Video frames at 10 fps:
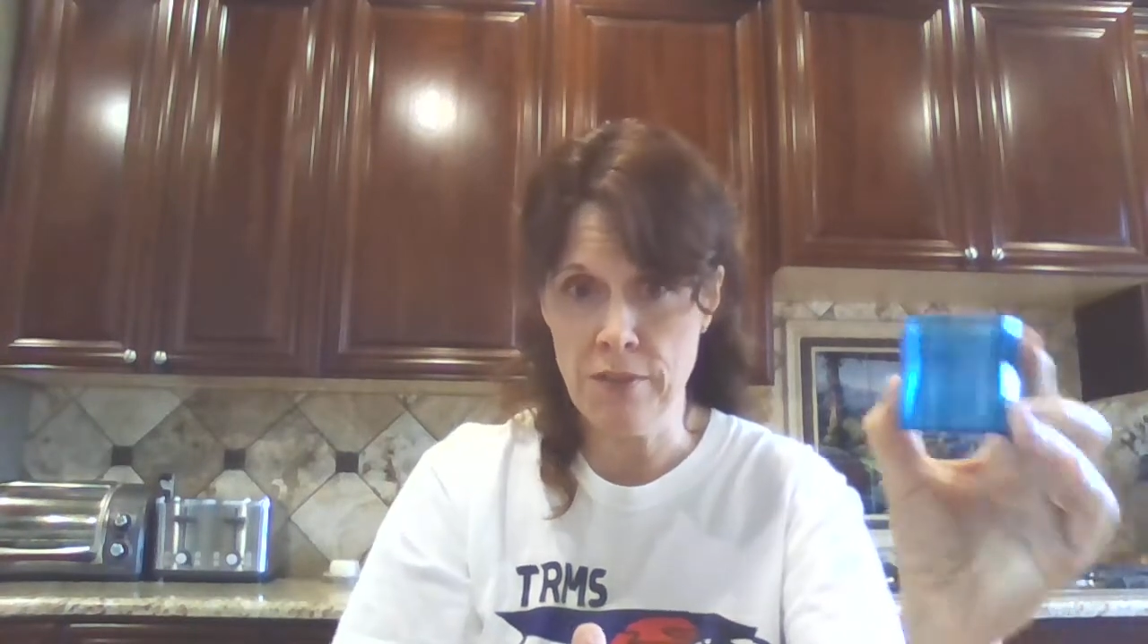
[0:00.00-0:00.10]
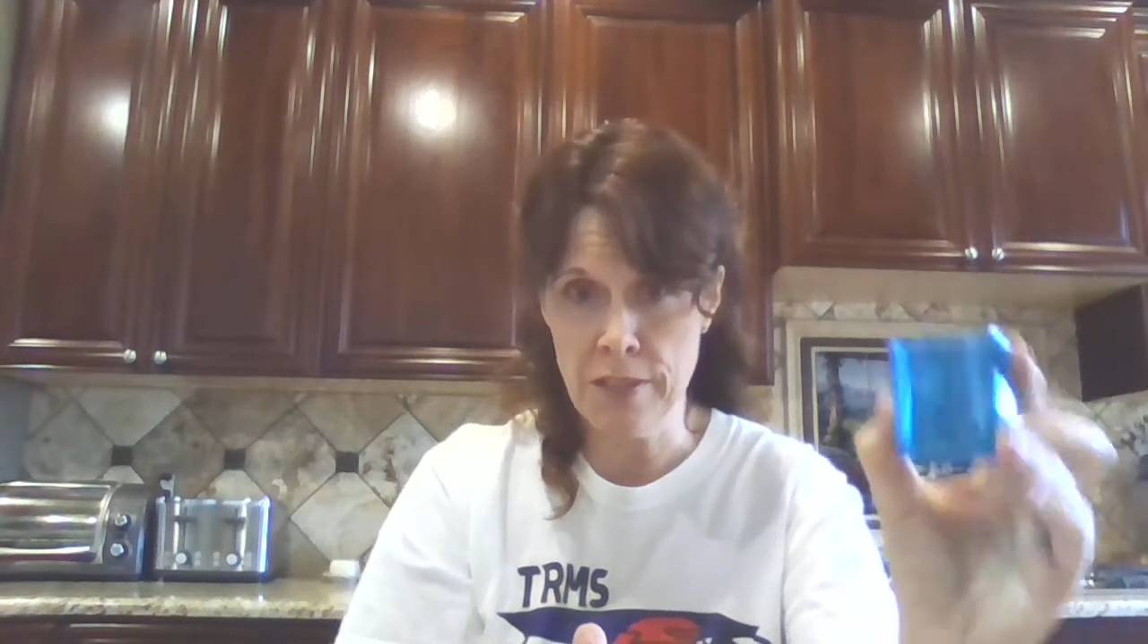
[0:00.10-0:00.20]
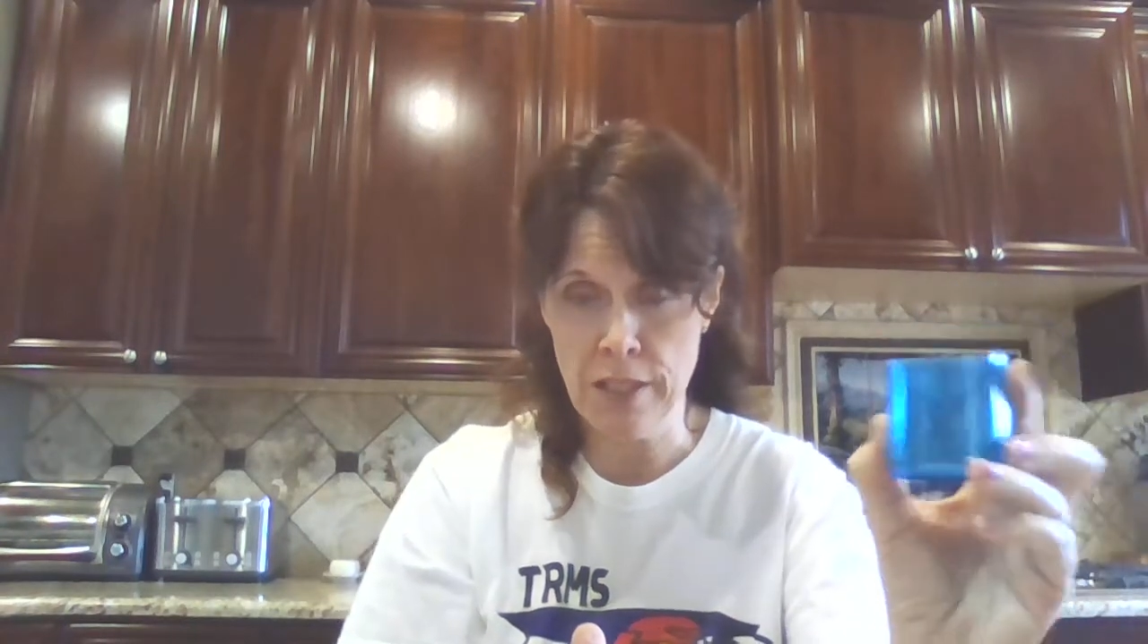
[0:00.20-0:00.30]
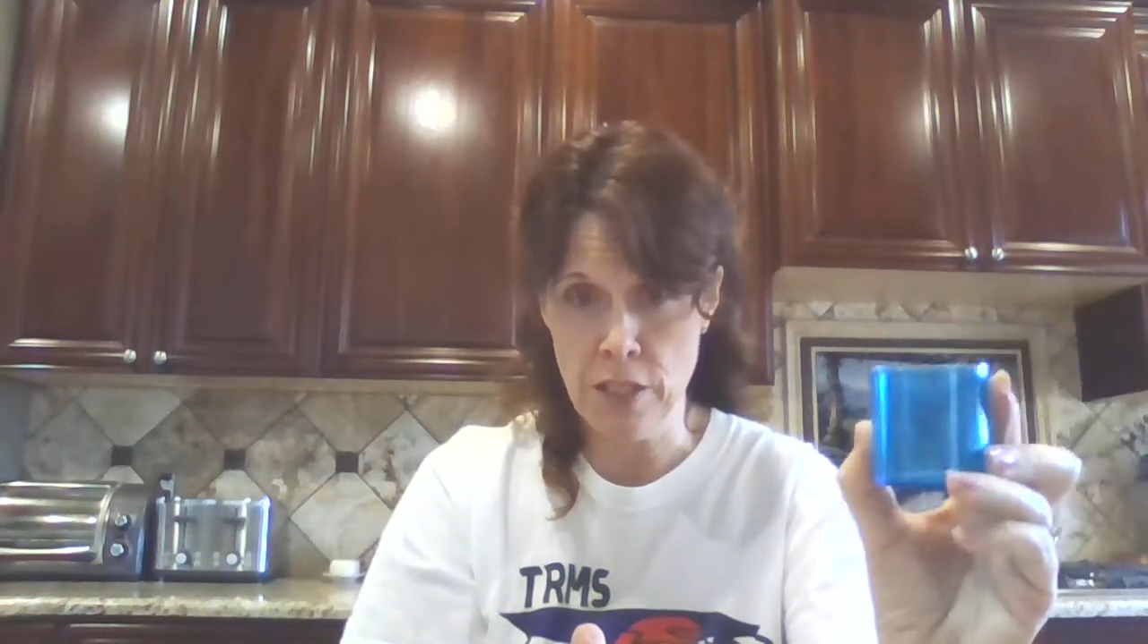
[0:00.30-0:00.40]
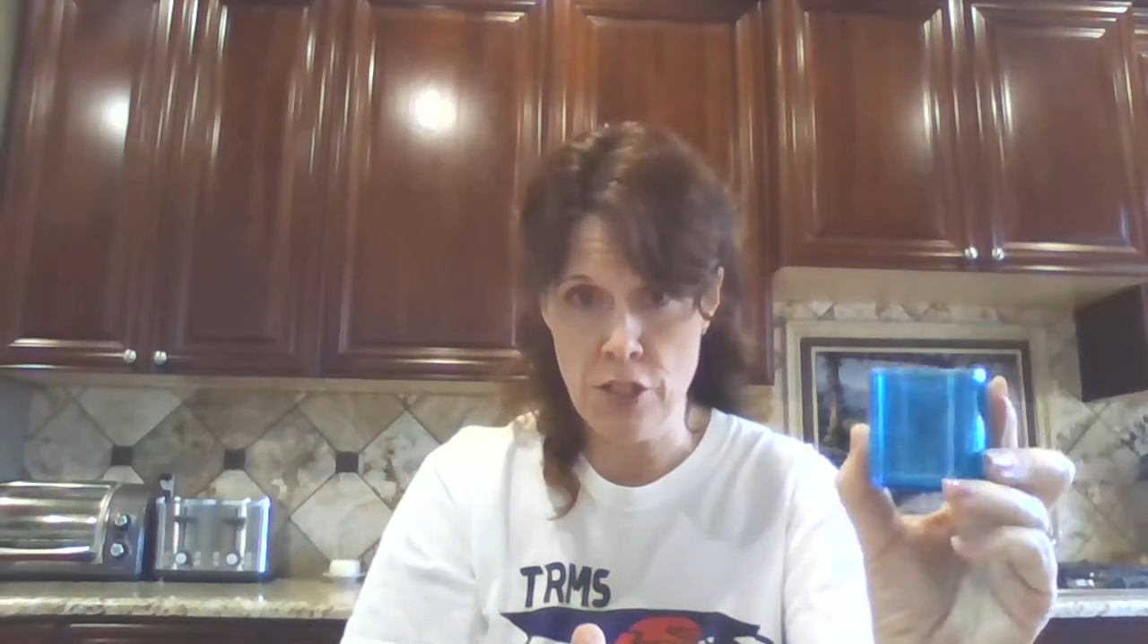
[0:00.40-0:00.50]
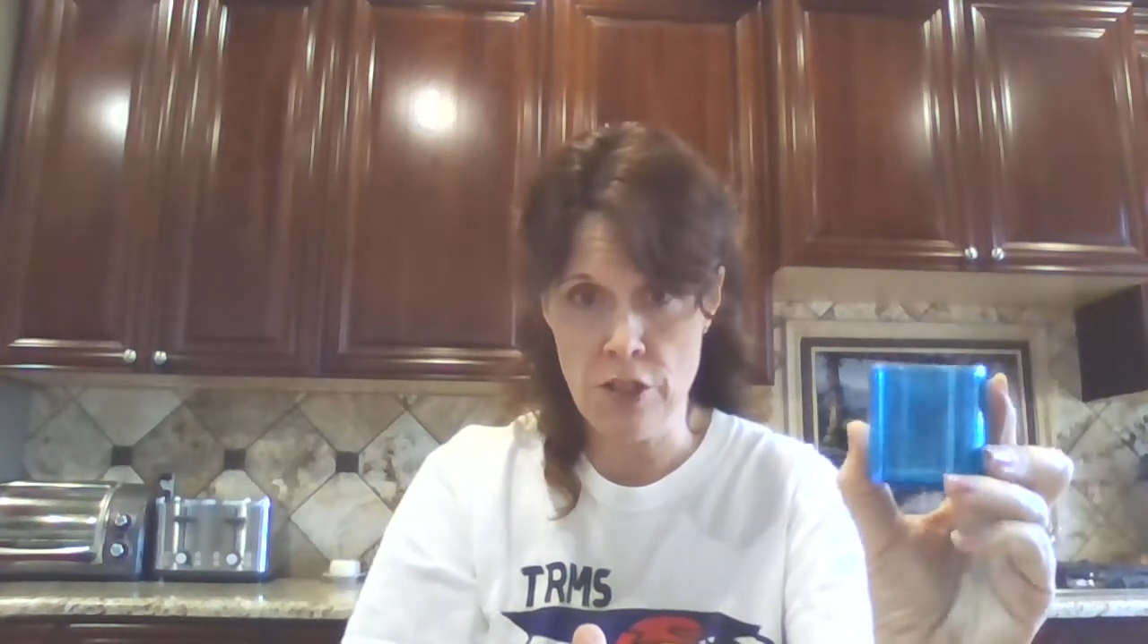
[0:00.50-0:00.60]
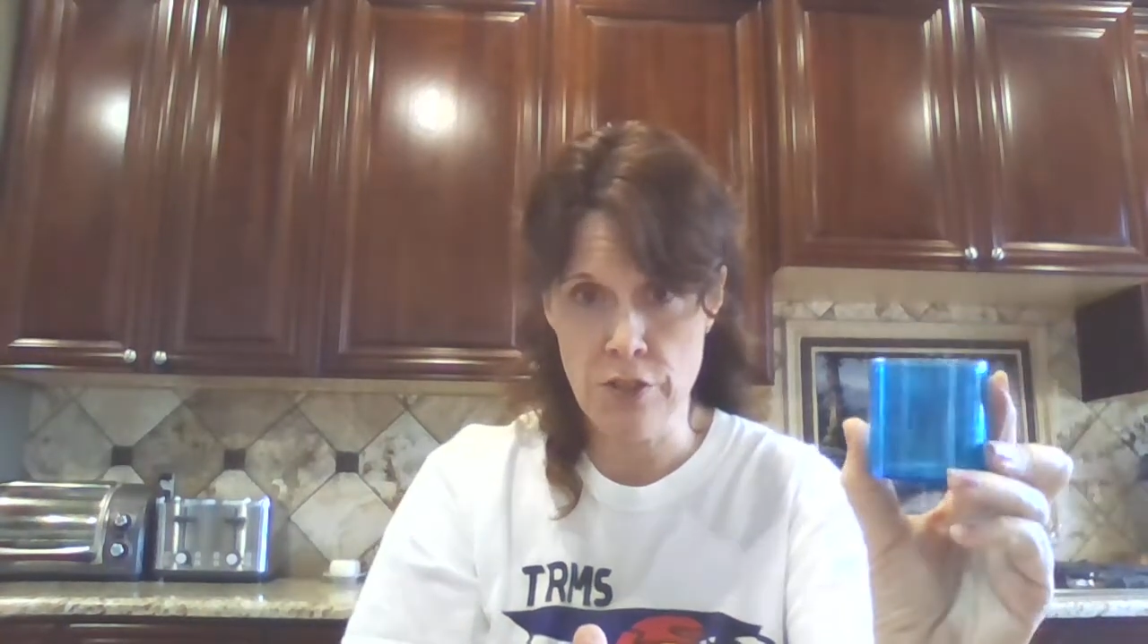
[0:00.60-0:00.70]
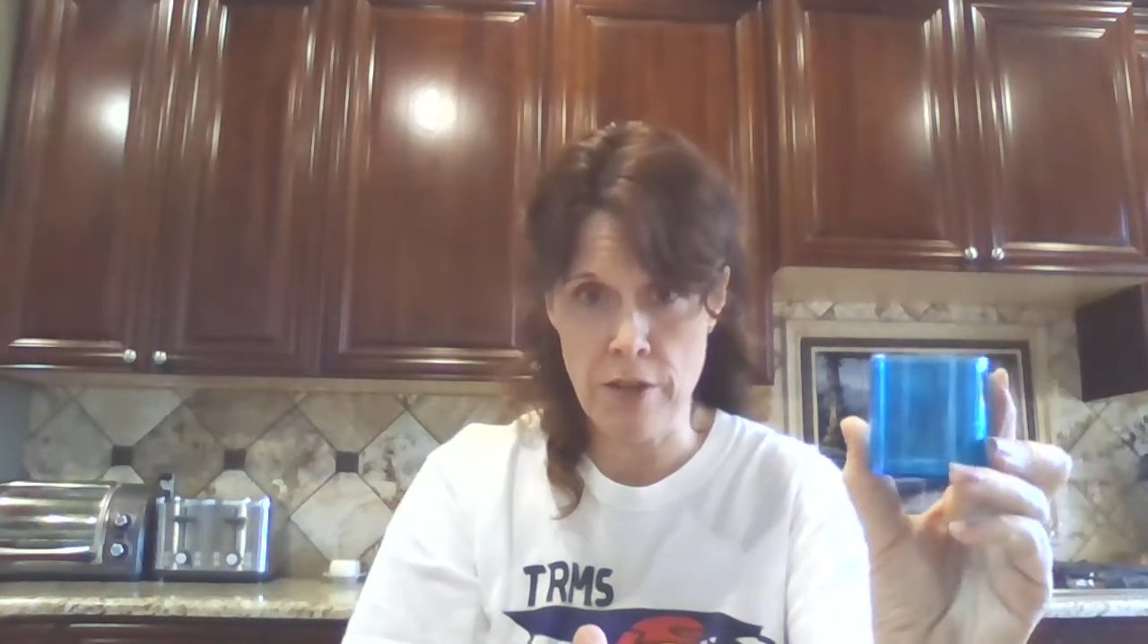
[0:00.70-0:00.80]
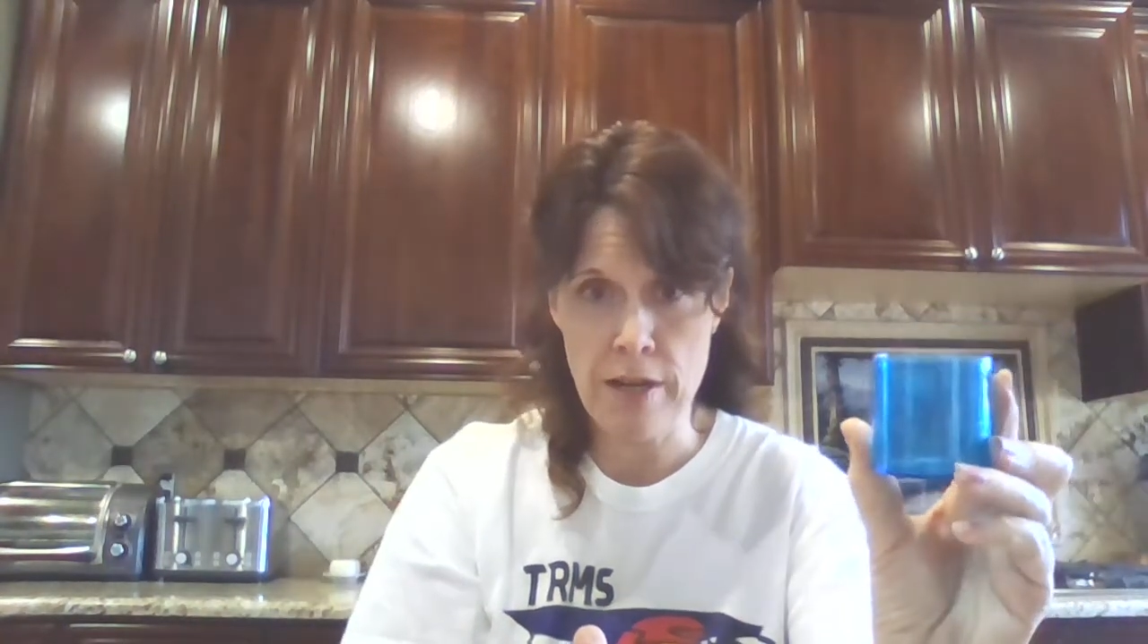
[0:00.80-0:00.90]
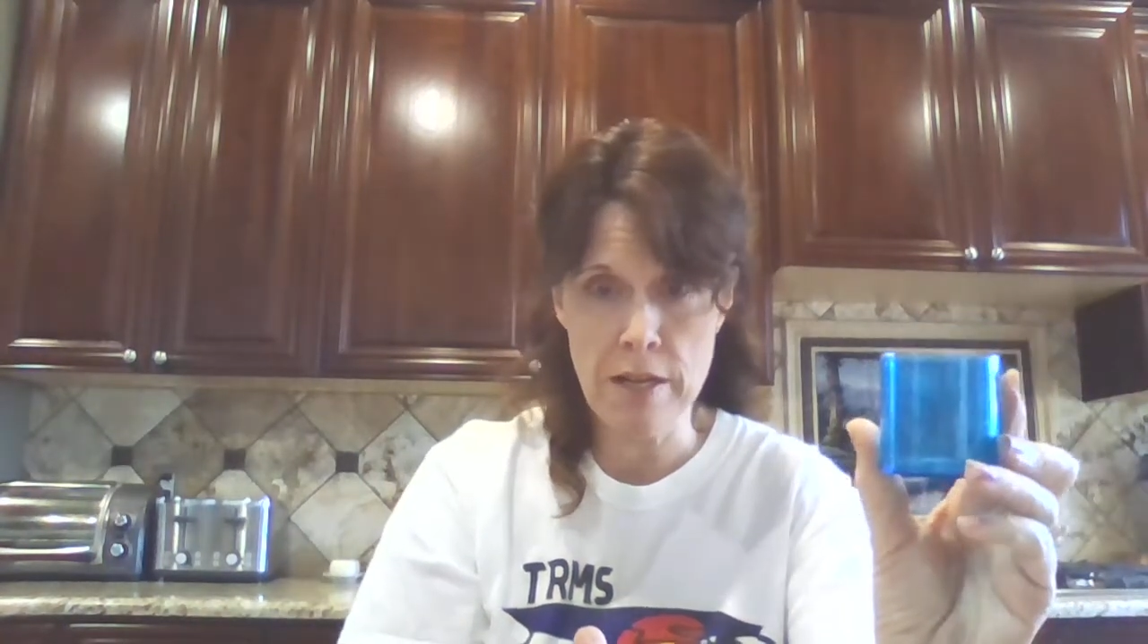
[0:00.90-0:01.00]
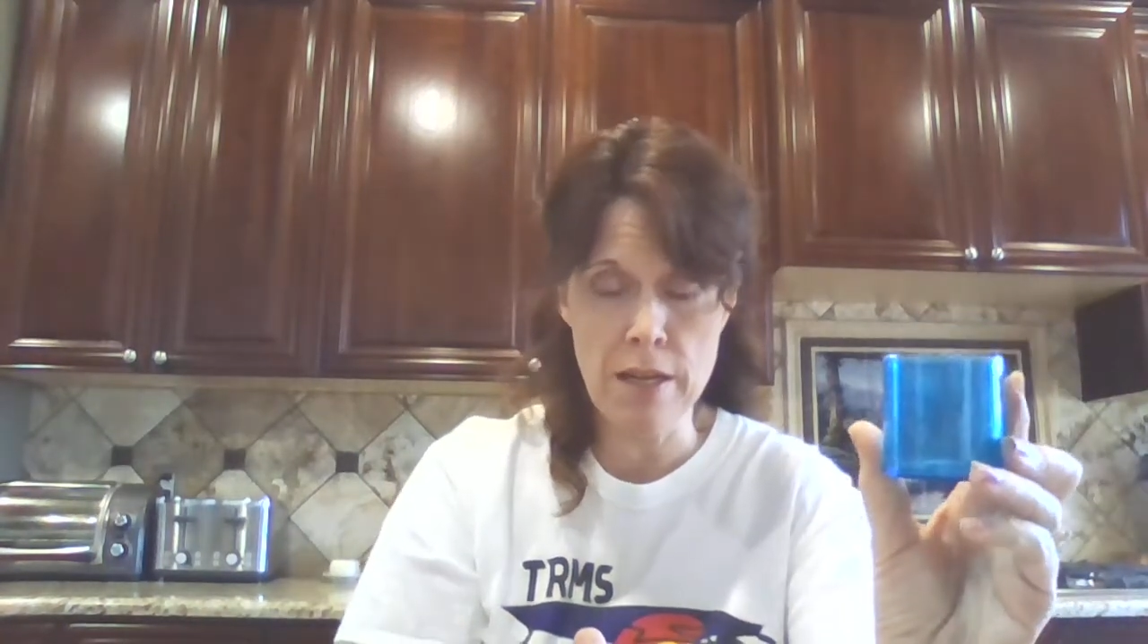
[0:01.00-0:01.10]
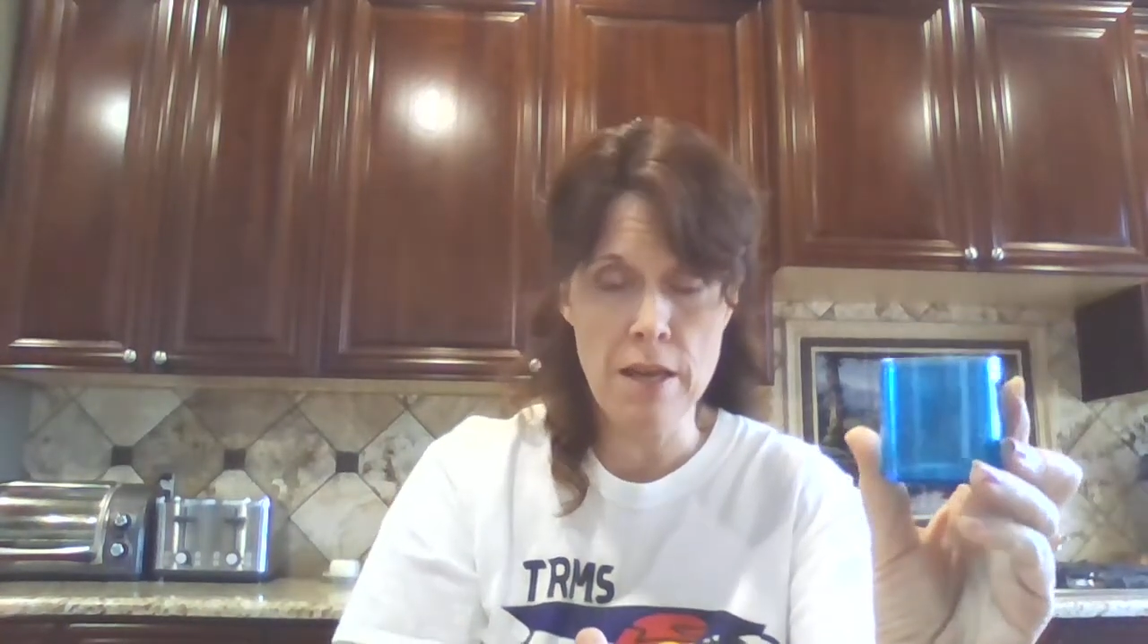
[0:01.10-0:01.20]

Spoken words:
cylinders, right?